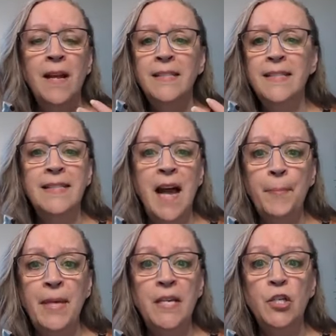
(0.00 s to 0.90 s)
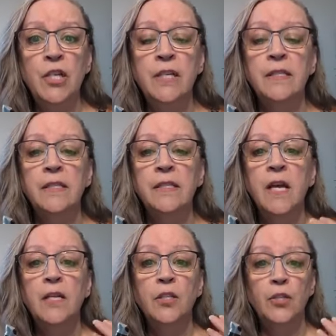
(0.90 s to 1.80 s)
to stop itches,
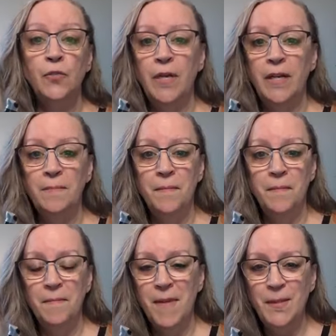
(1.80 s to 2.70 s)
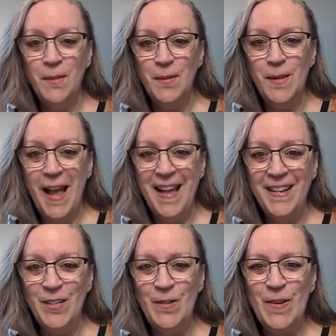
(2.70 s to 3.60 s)
to treat muscle
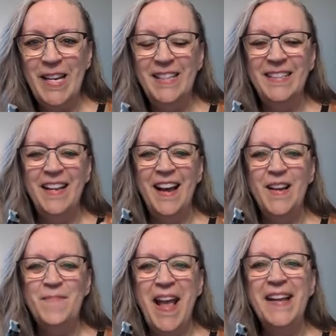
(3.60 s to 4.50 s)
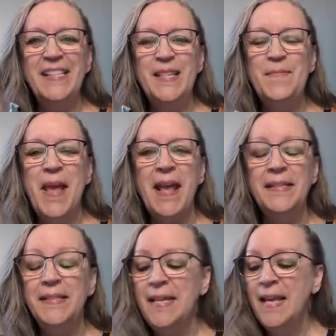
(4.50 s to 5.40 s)
and joint aches and
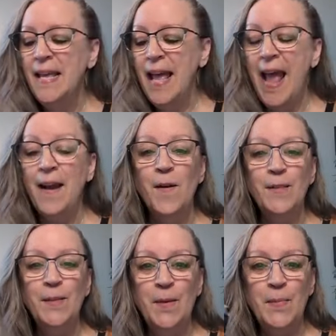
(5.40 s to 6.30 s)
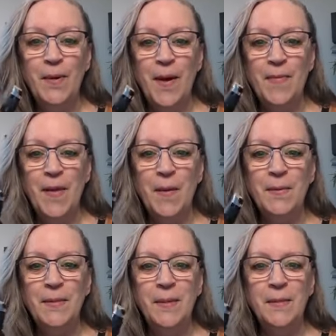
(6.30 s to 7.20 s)
pains, and also to put on
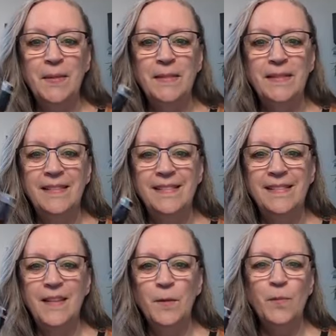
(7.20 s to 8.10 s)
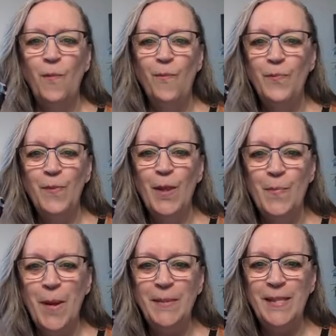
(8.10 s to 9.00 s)
those little
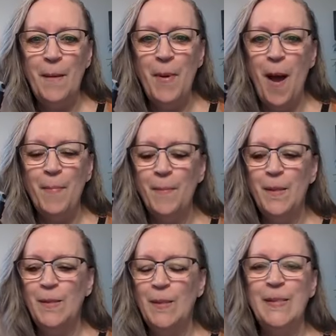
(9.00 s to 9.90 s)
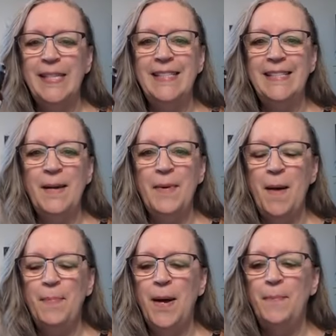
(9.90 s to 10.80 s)
bumps that pop up, those little zits that
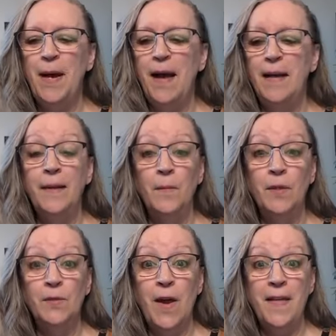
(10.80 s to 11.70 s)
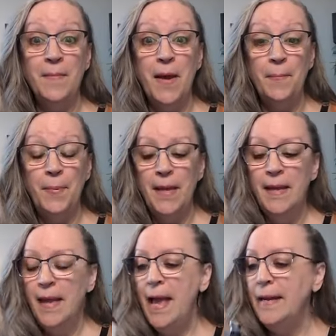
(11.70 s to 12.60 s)
pop up, and it will dry them up
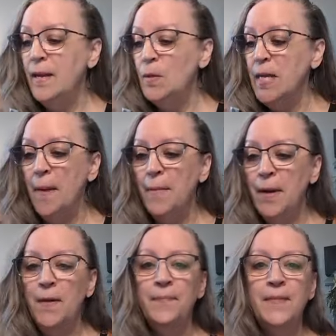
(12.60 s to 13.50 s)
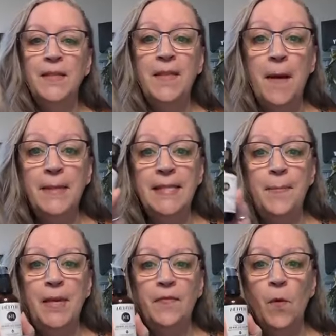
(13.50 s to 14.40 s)
in no time at all. So that was the
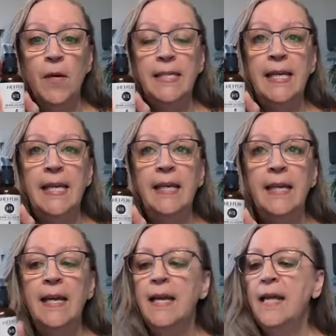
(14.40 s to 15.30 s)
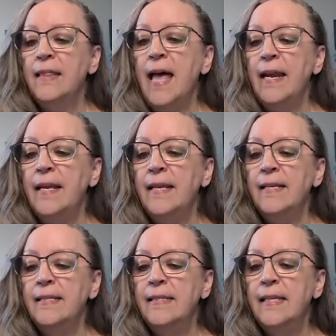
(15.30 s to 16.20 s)
B14. That
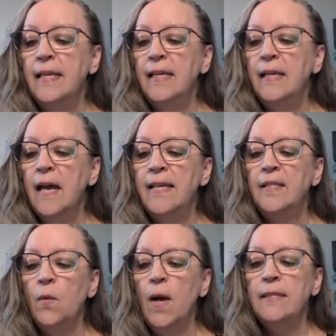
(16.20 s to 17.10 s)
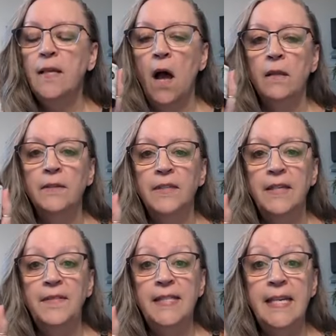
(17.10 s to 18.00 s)
is the SOS Olive
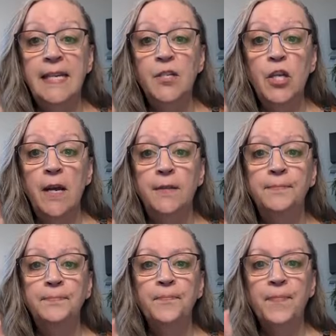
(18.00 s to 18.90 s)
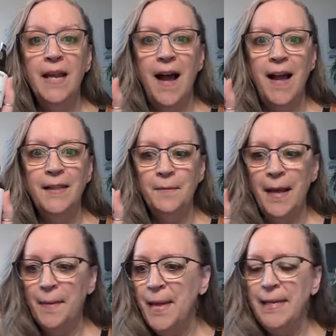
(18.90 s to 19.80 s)
Leaf Skin Gel. Highly
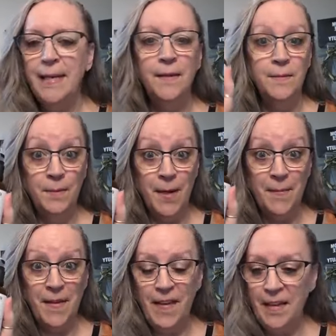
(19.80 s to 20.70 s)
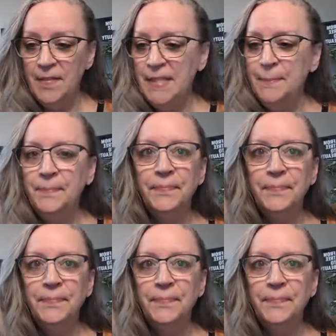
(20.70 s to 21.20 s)
recommended. One of my faves.